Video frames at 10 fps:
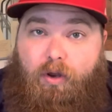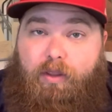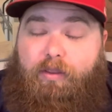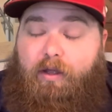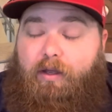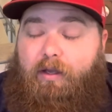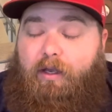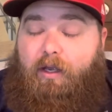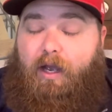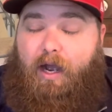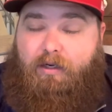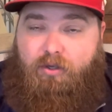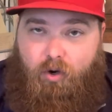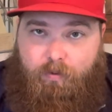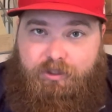the
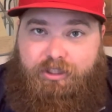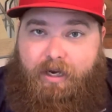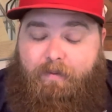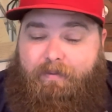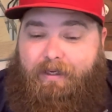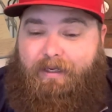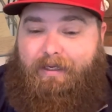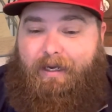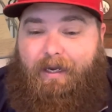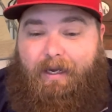October champion,